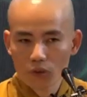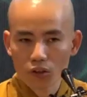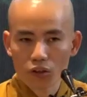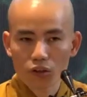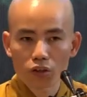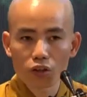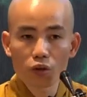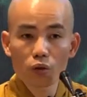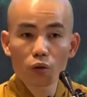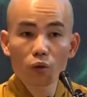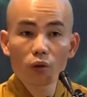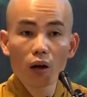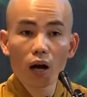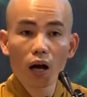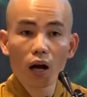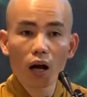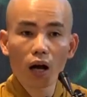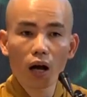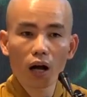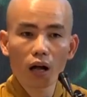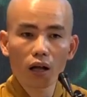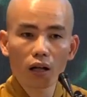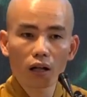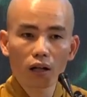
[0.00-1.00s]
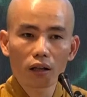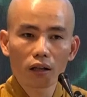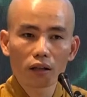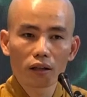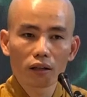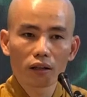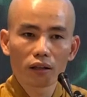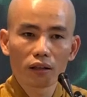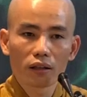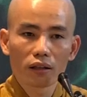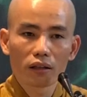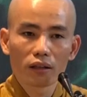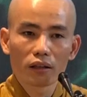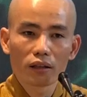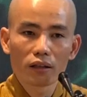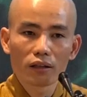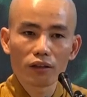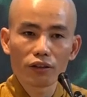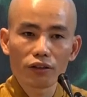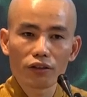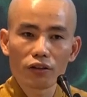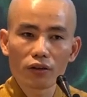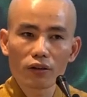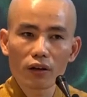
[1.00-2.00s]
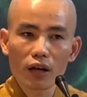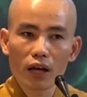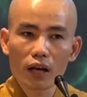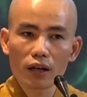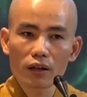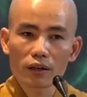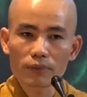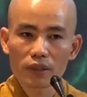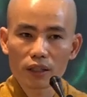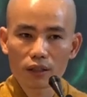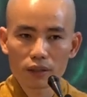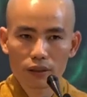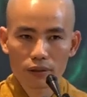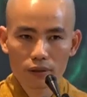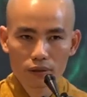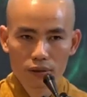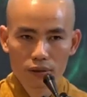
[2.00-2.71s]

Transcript: you are your enemy.